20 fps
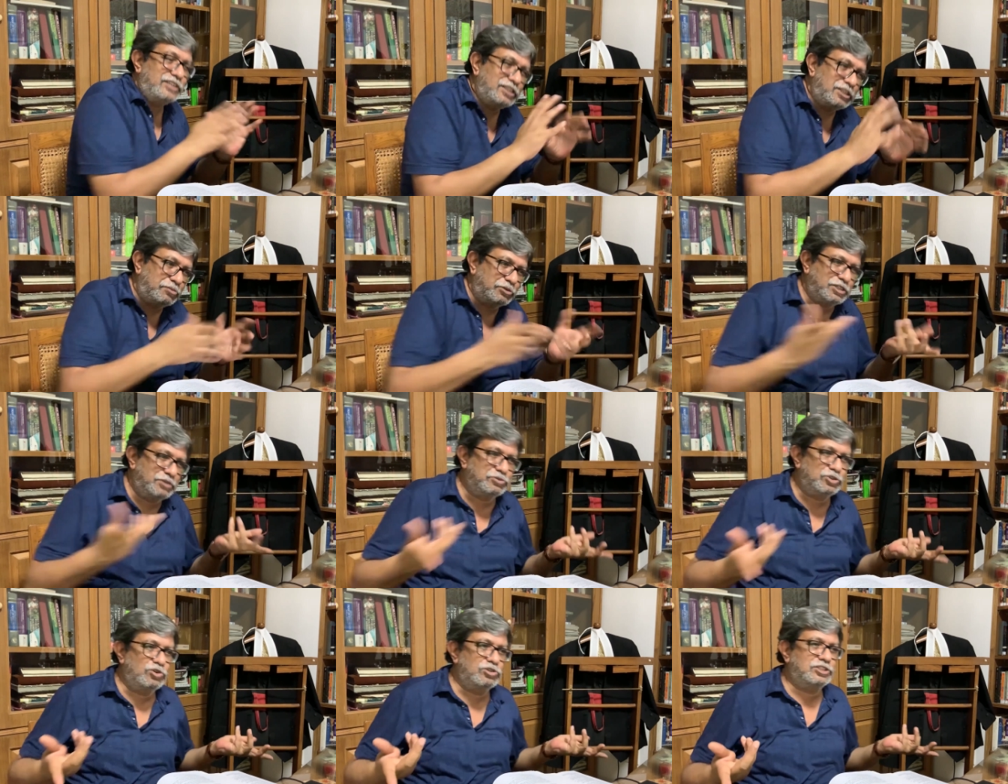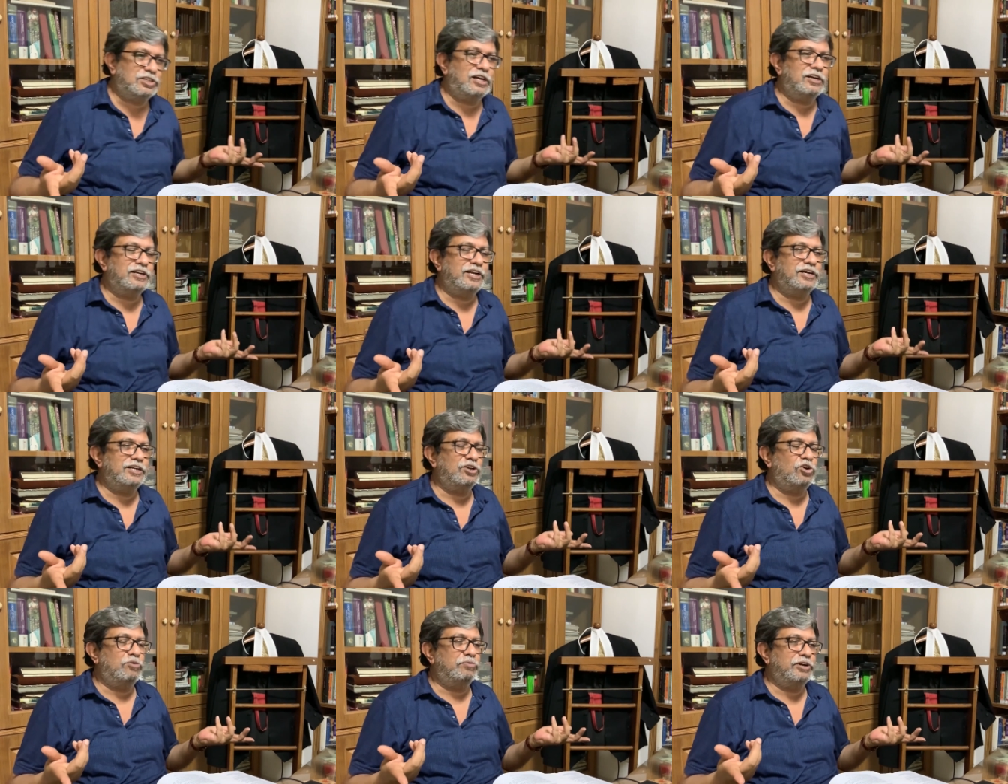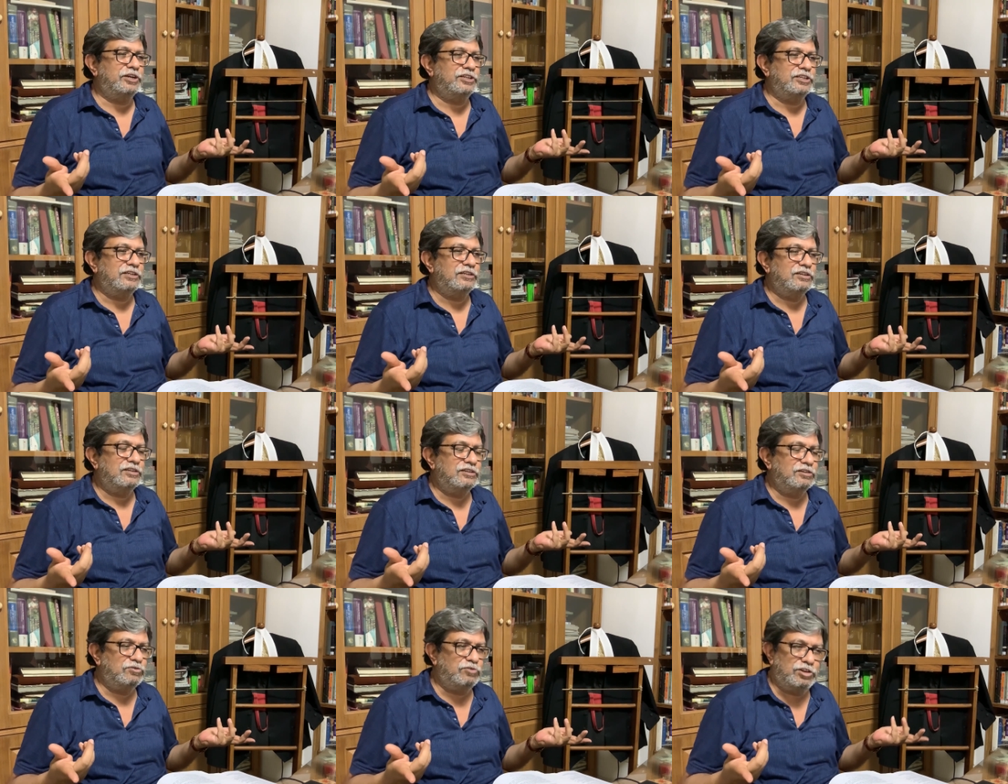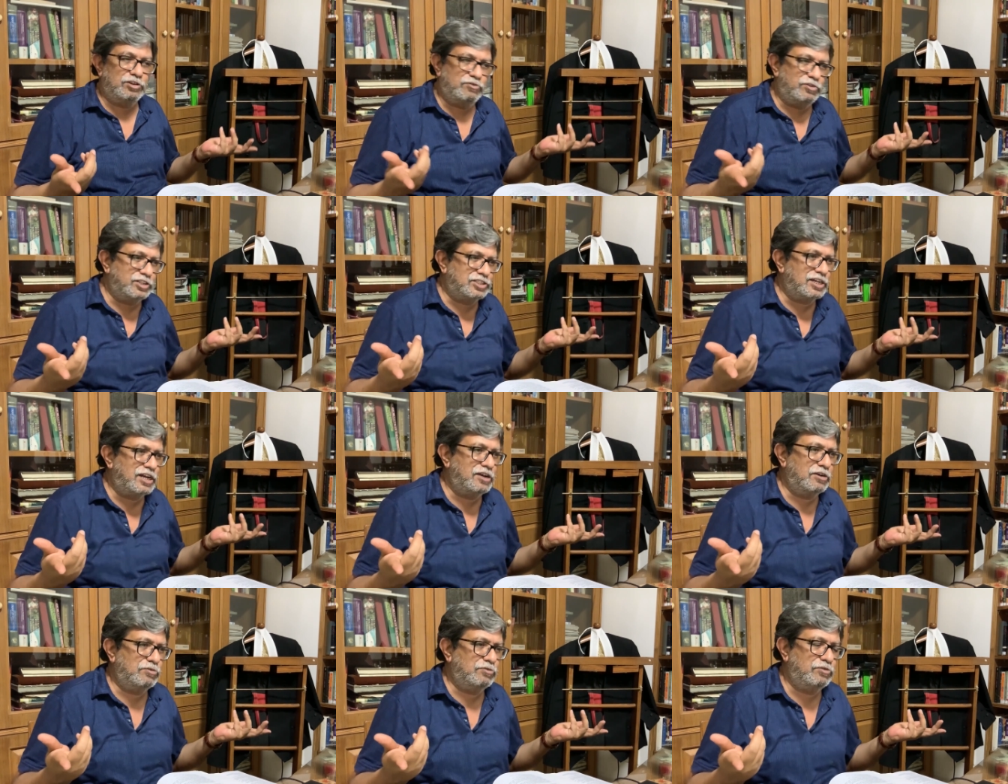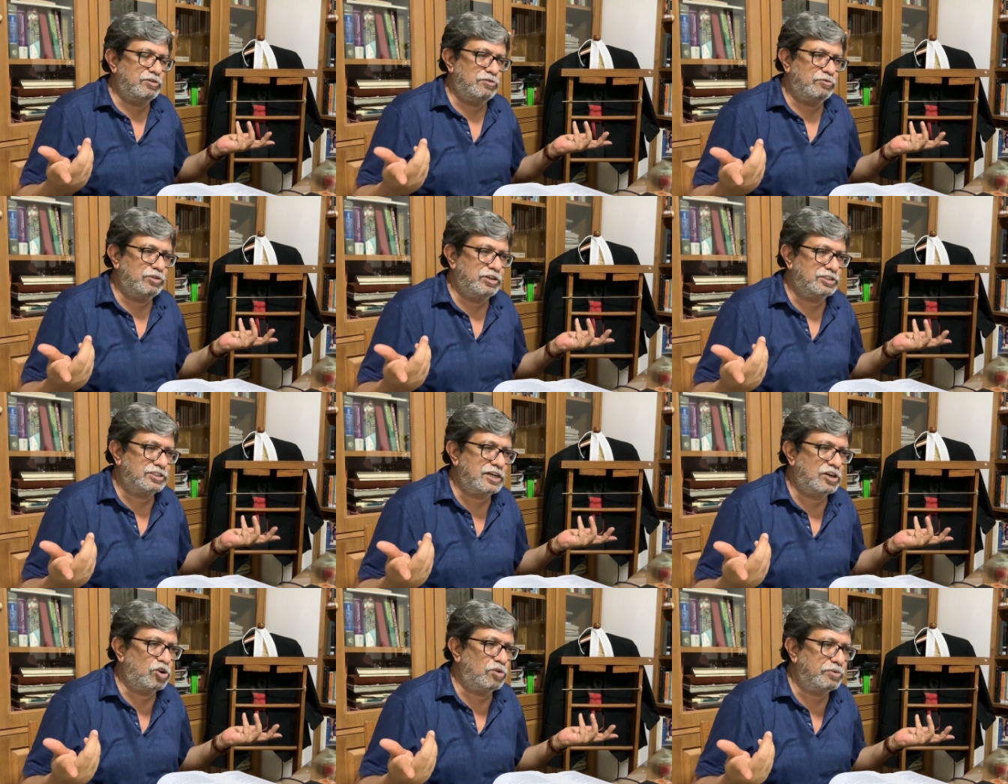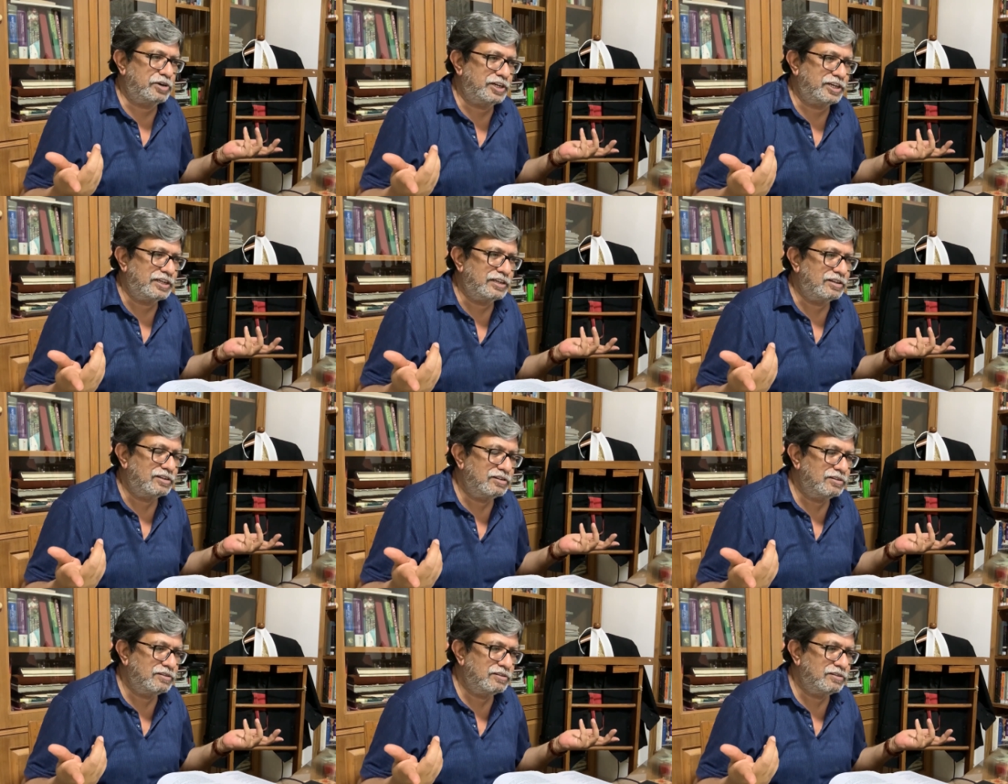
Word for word: Then the presumption will start getting operating. Will, will start, will start operating.